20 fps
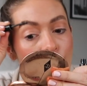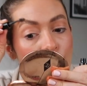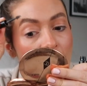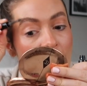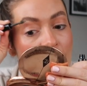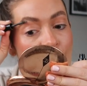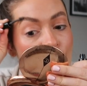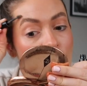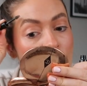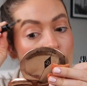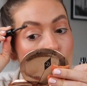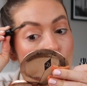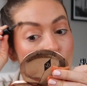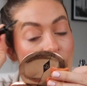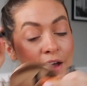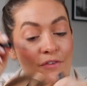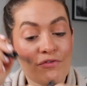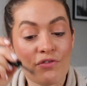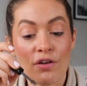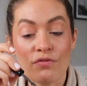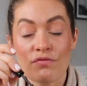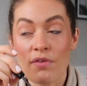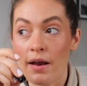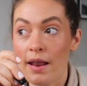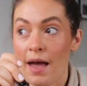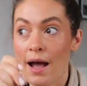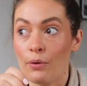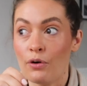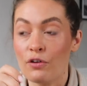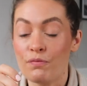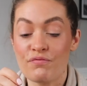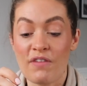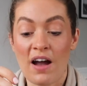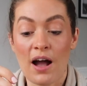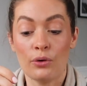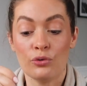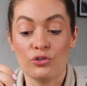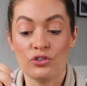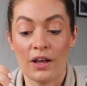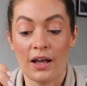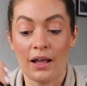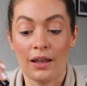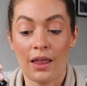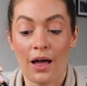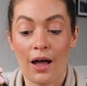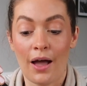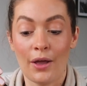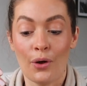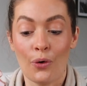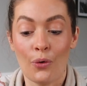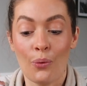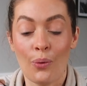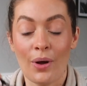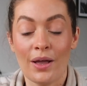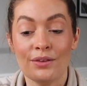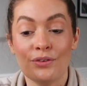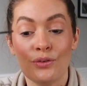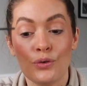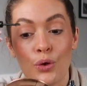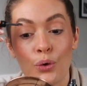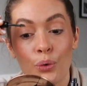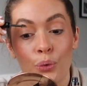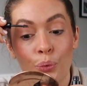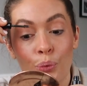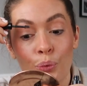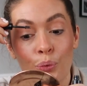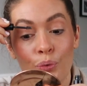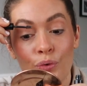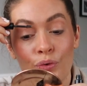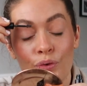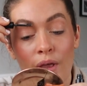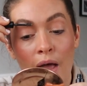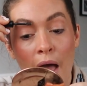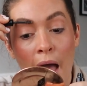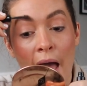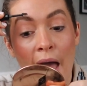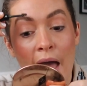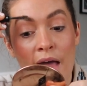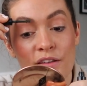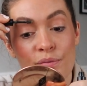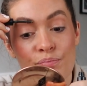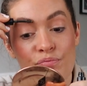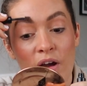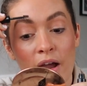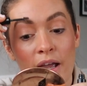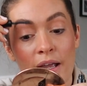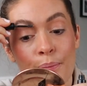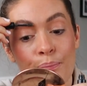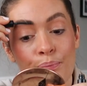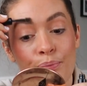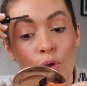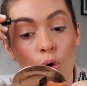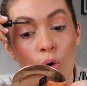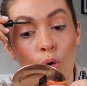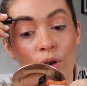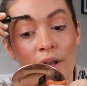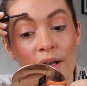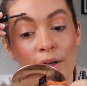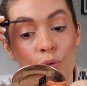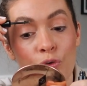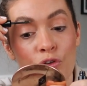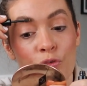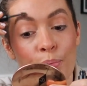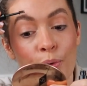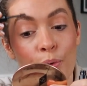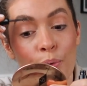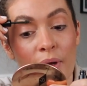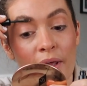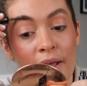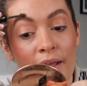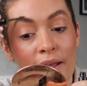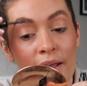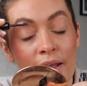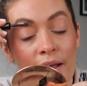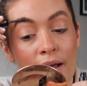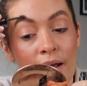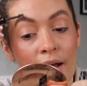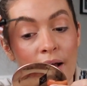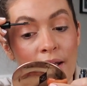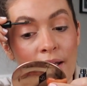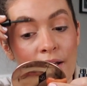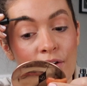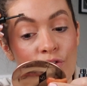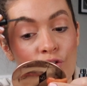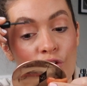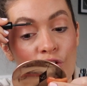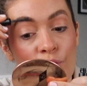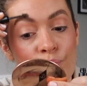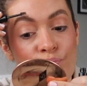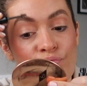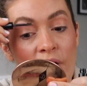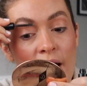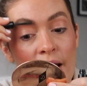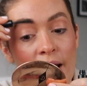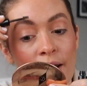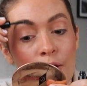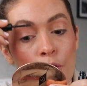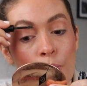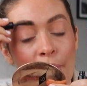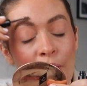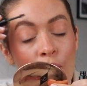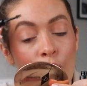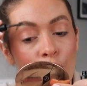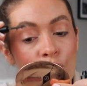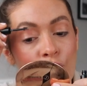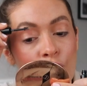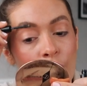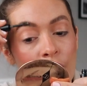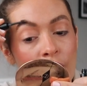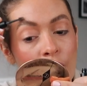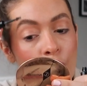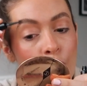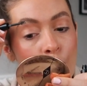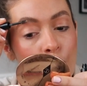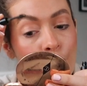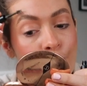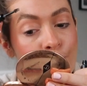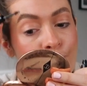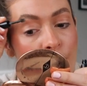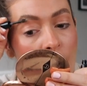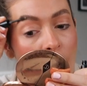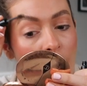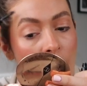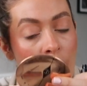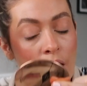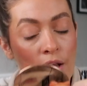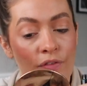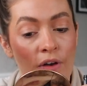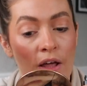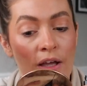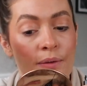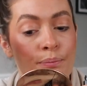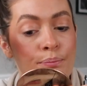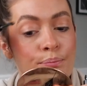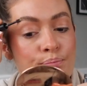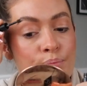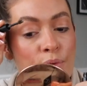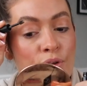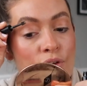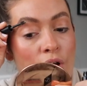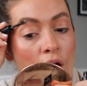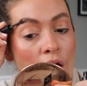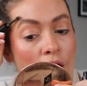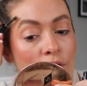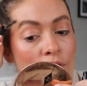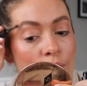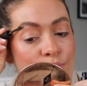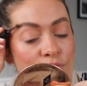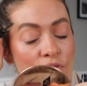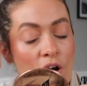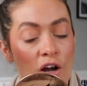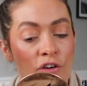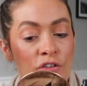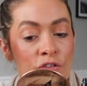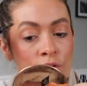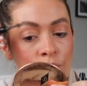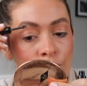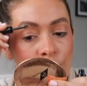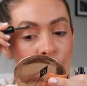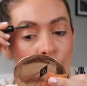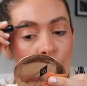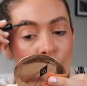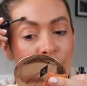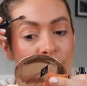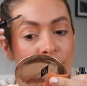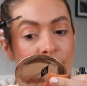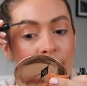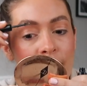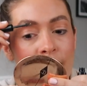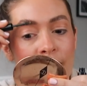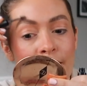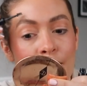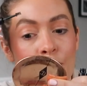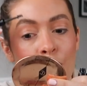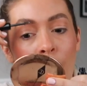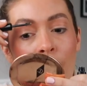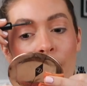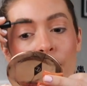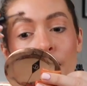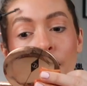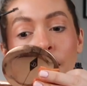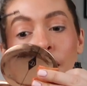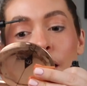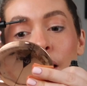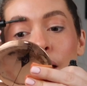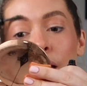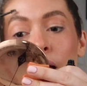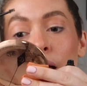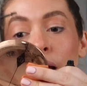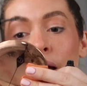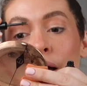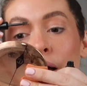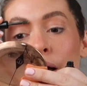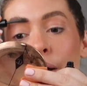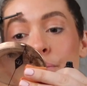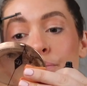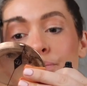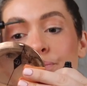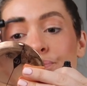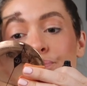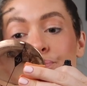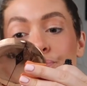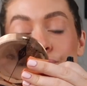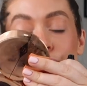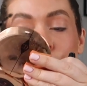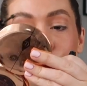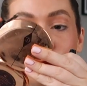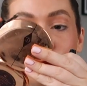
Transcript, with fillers: But if I, whenever I run out of brow gel, I always use hairspray on a little spoolie. I literally just spray a little bit onto a little, a kind of like mascara brush, obviously a clean one, um,